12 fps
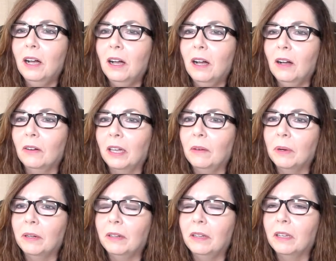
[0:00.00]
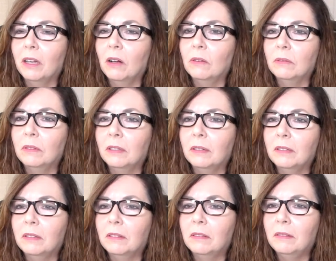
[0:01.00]
Okay, where did it go?
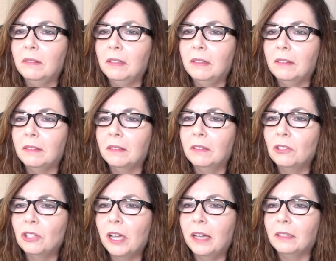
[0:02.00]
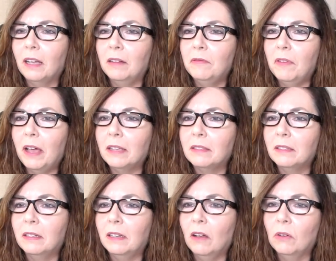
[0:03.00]
There, the chat got fast
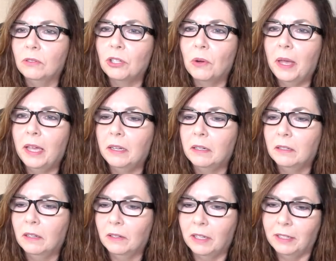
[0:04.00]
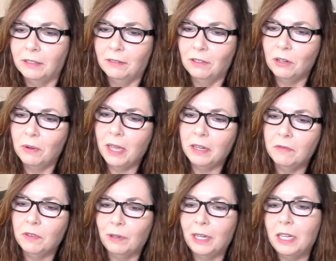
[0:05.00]
and I oh Joanna. Okay, Joanna
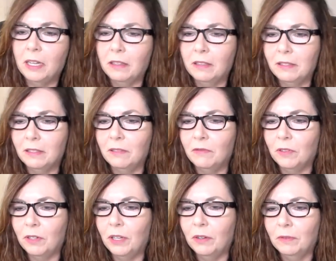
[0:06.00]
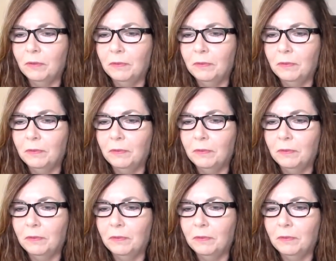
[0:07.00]
Verena, this is for you.